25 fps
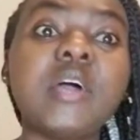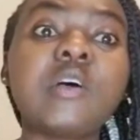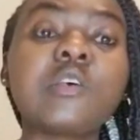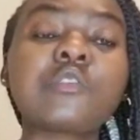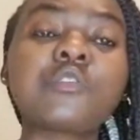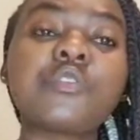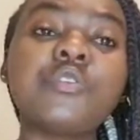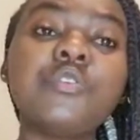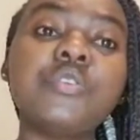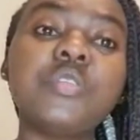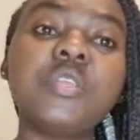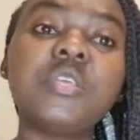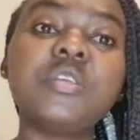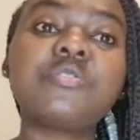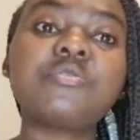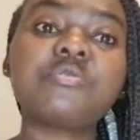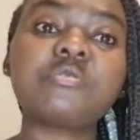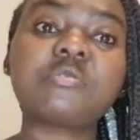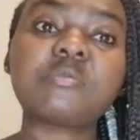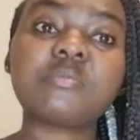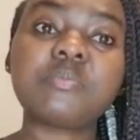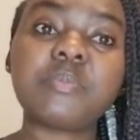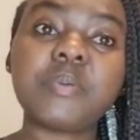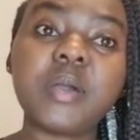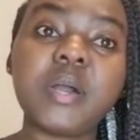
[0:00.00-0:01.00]
So you need
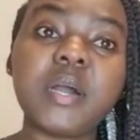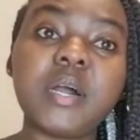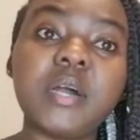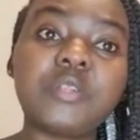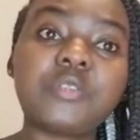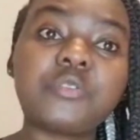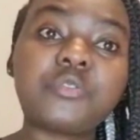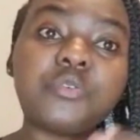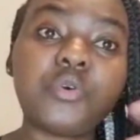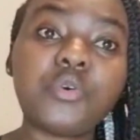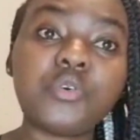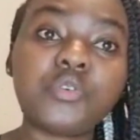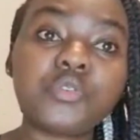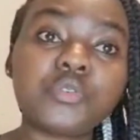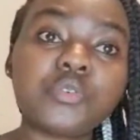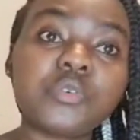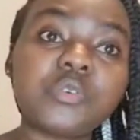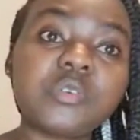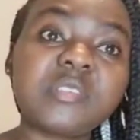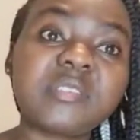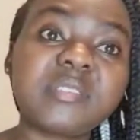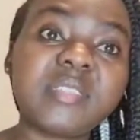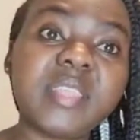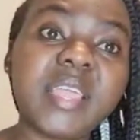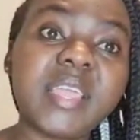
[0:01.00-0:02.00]
to
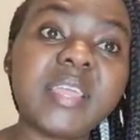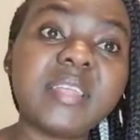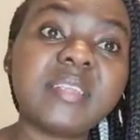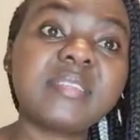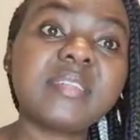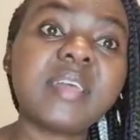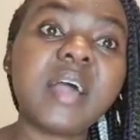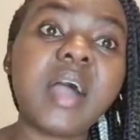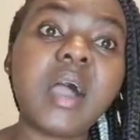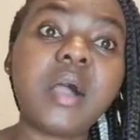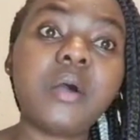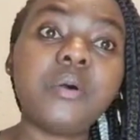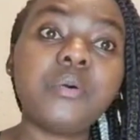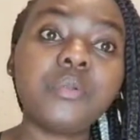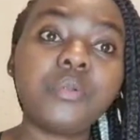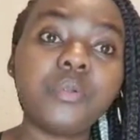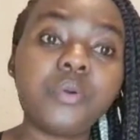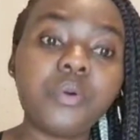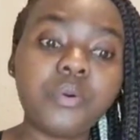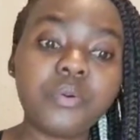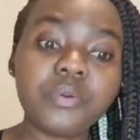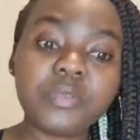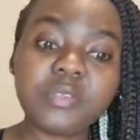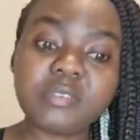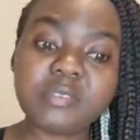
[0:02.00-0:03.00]
also state how
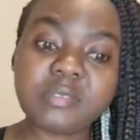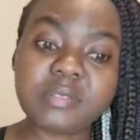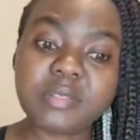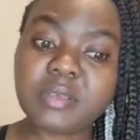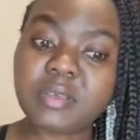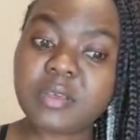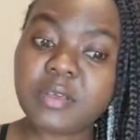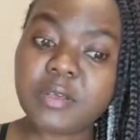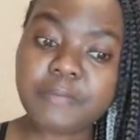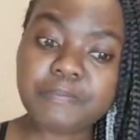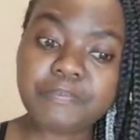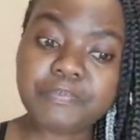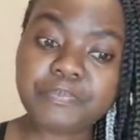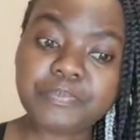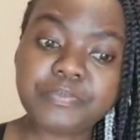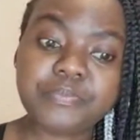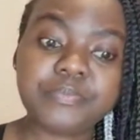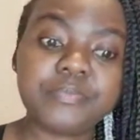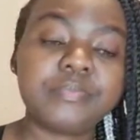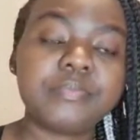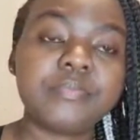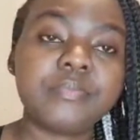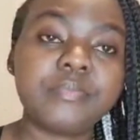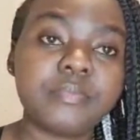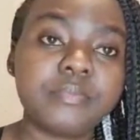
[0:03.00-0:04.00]
long is the
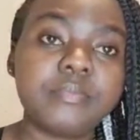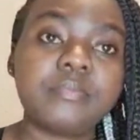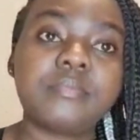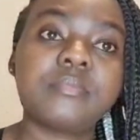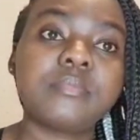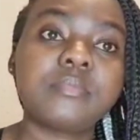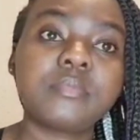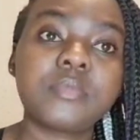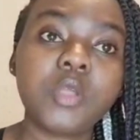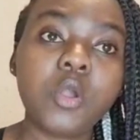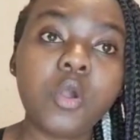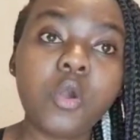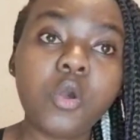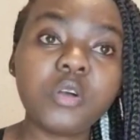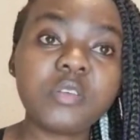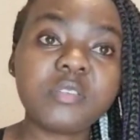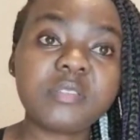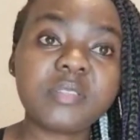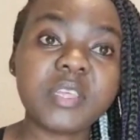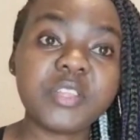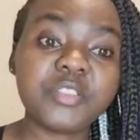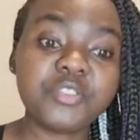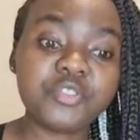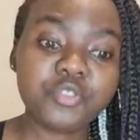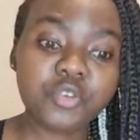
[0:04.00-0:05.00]
course
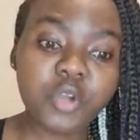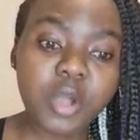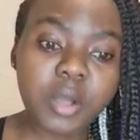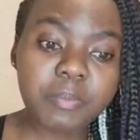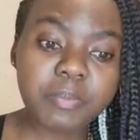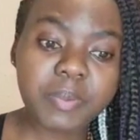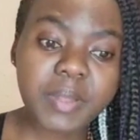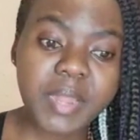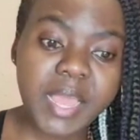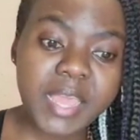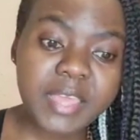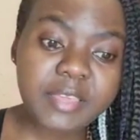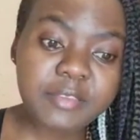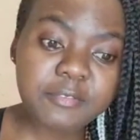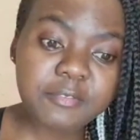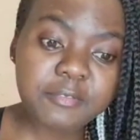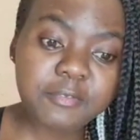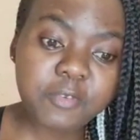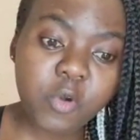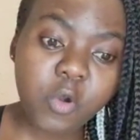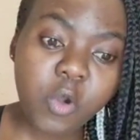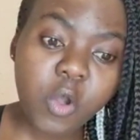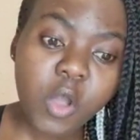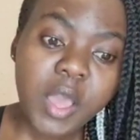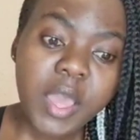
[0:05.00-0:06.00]
that you are applying
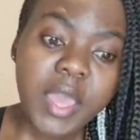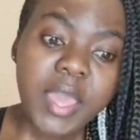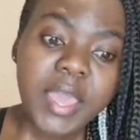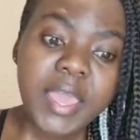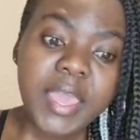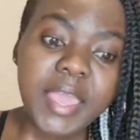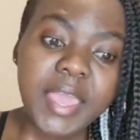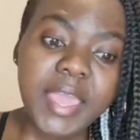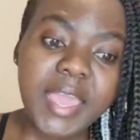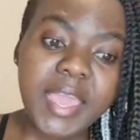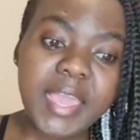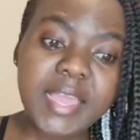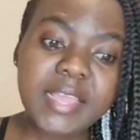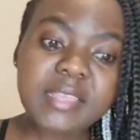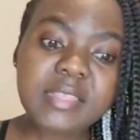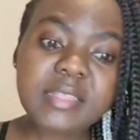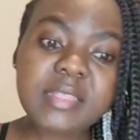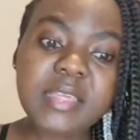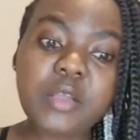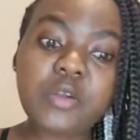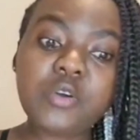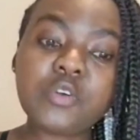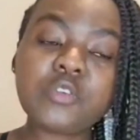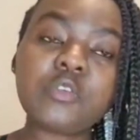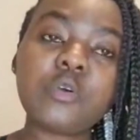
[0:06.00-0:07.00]
for, and
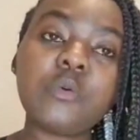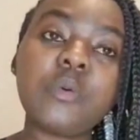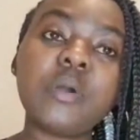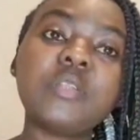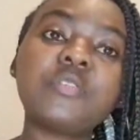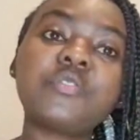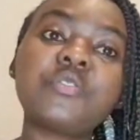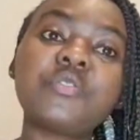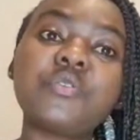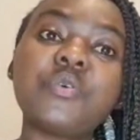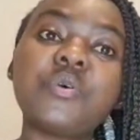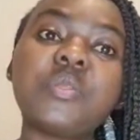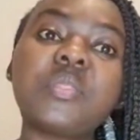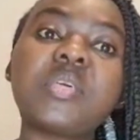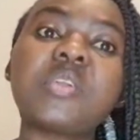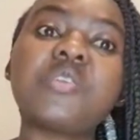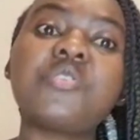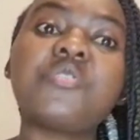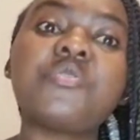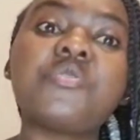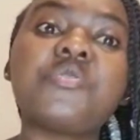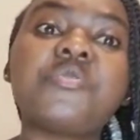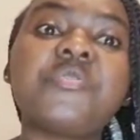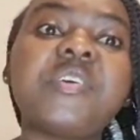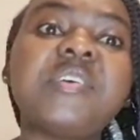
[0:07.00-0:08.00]
they also want to know the
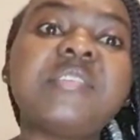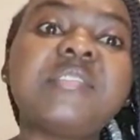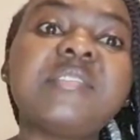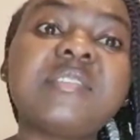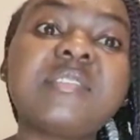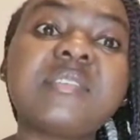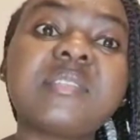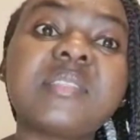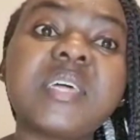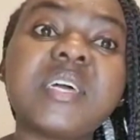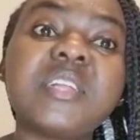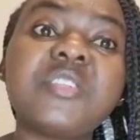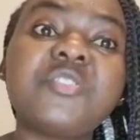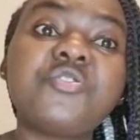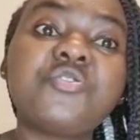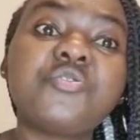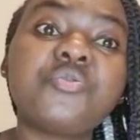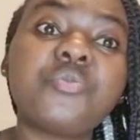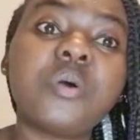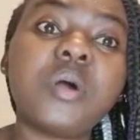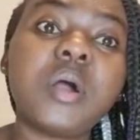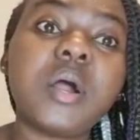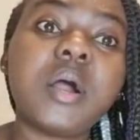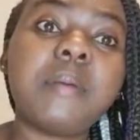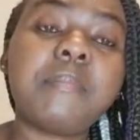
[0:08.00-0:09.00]
university that
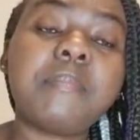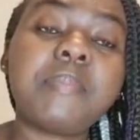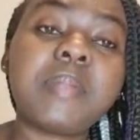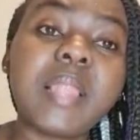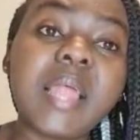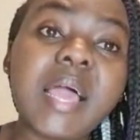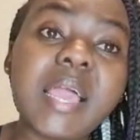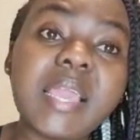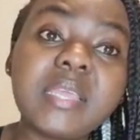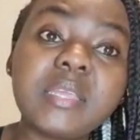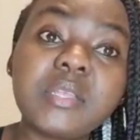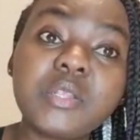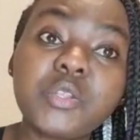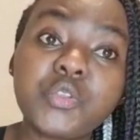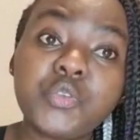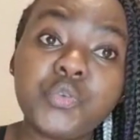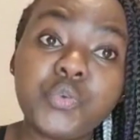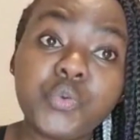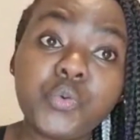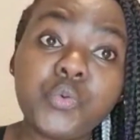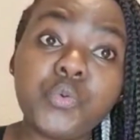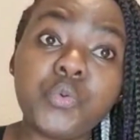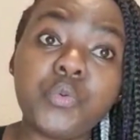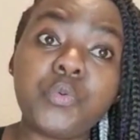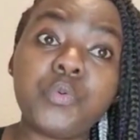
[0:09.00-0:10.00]
you are applying
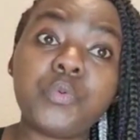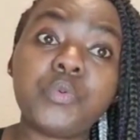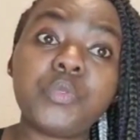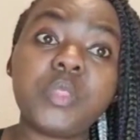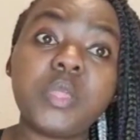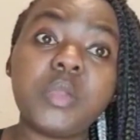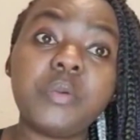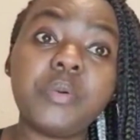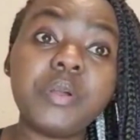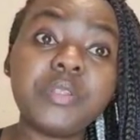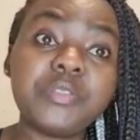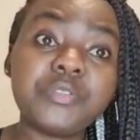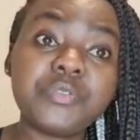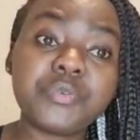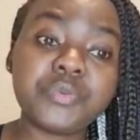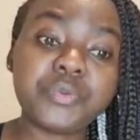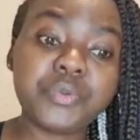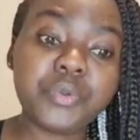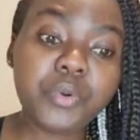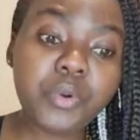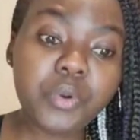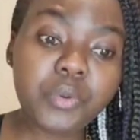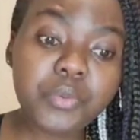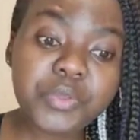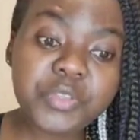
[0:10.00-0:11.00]
to. They want to
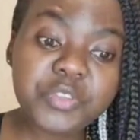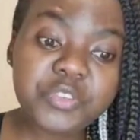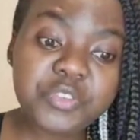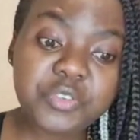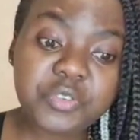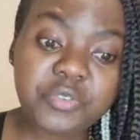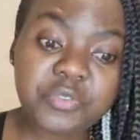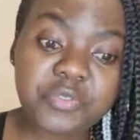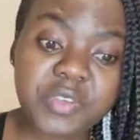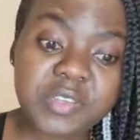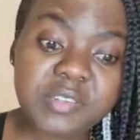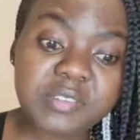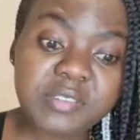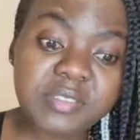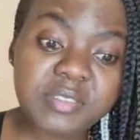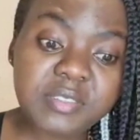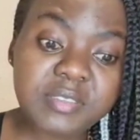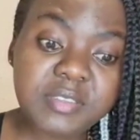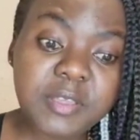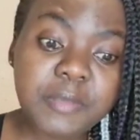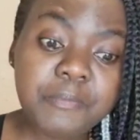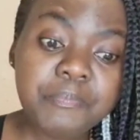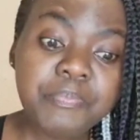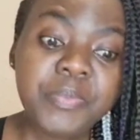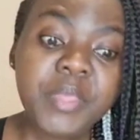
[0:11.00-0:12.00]
know which
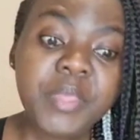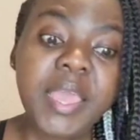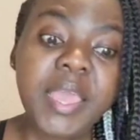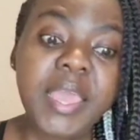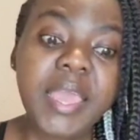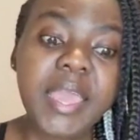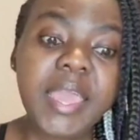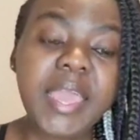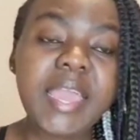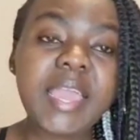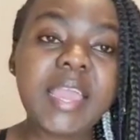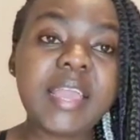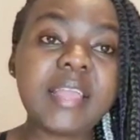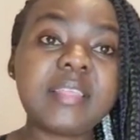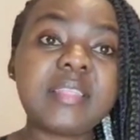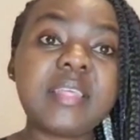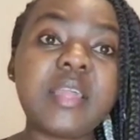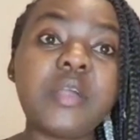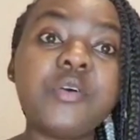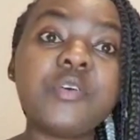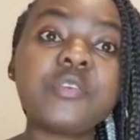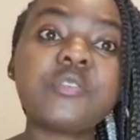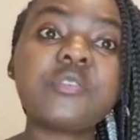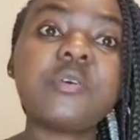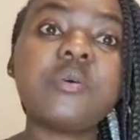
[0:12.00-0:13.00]
university, and they
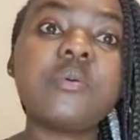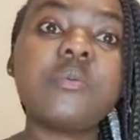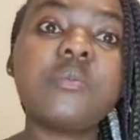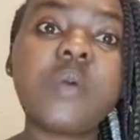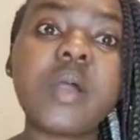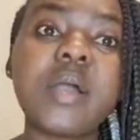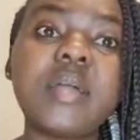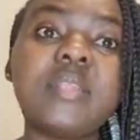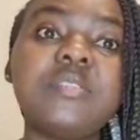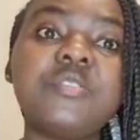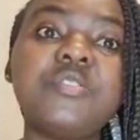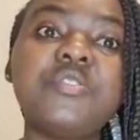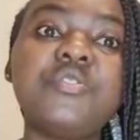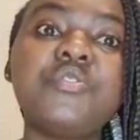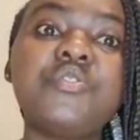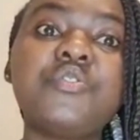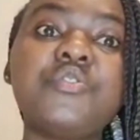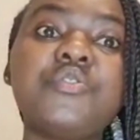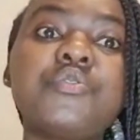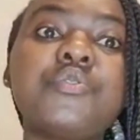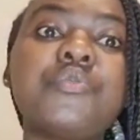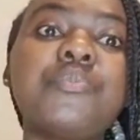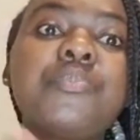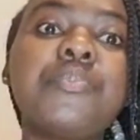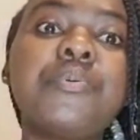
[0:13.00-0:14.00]
also want you
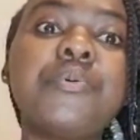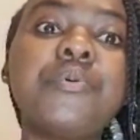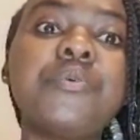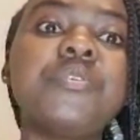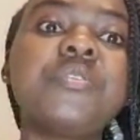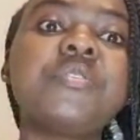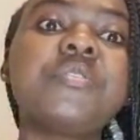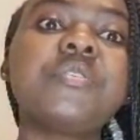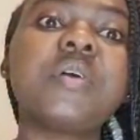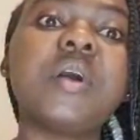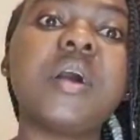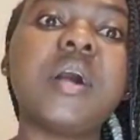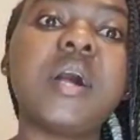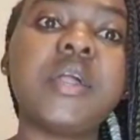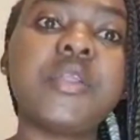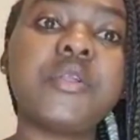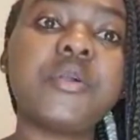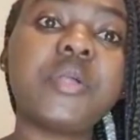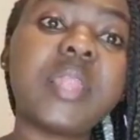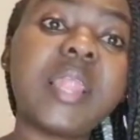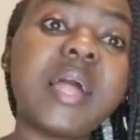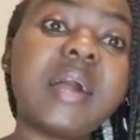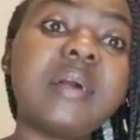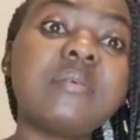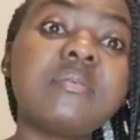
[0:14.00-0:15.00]
to put
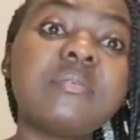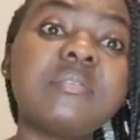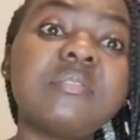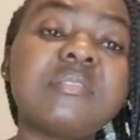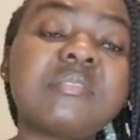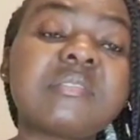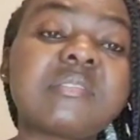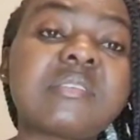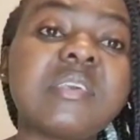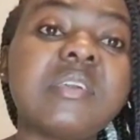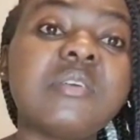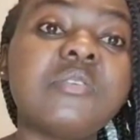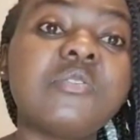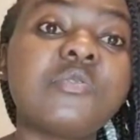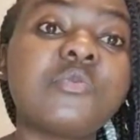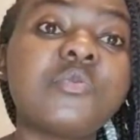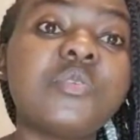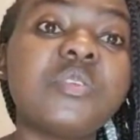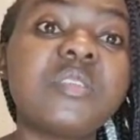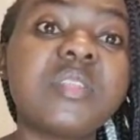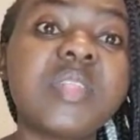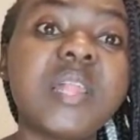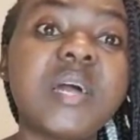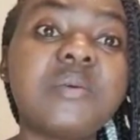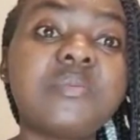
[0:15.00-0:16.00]
your language skills.
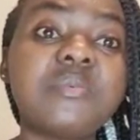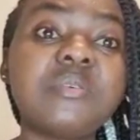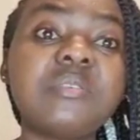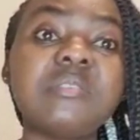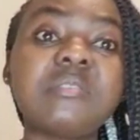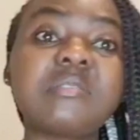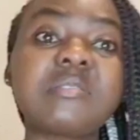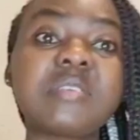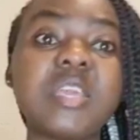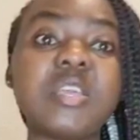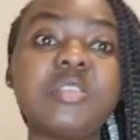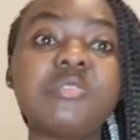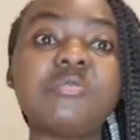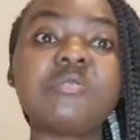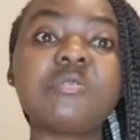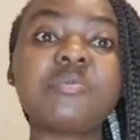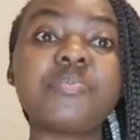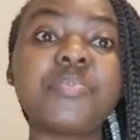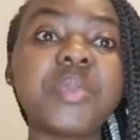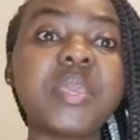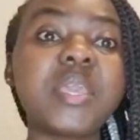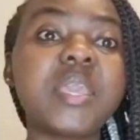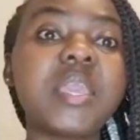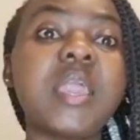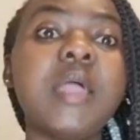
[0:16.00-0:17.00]
Which languages can you
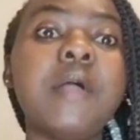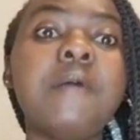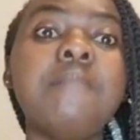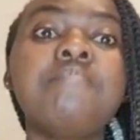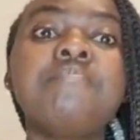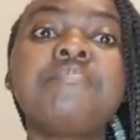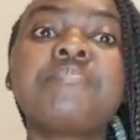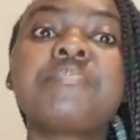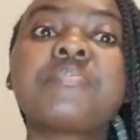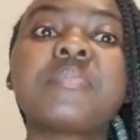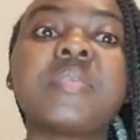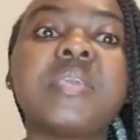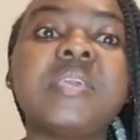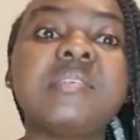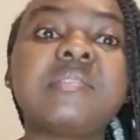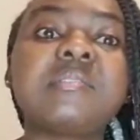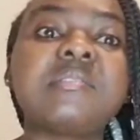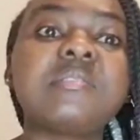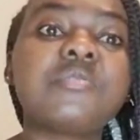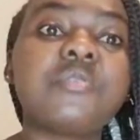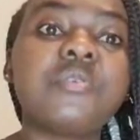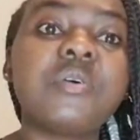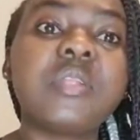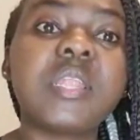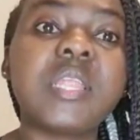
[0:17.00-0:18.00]
speak? Is
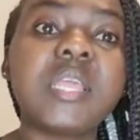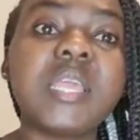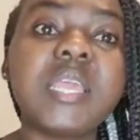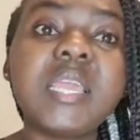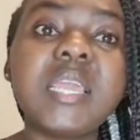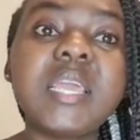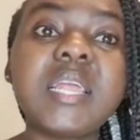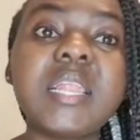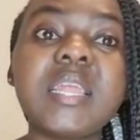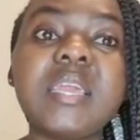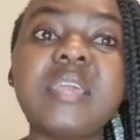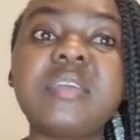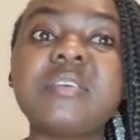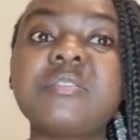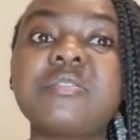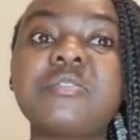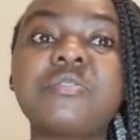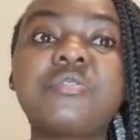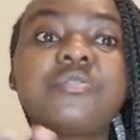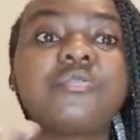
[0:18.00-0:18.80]
it only English?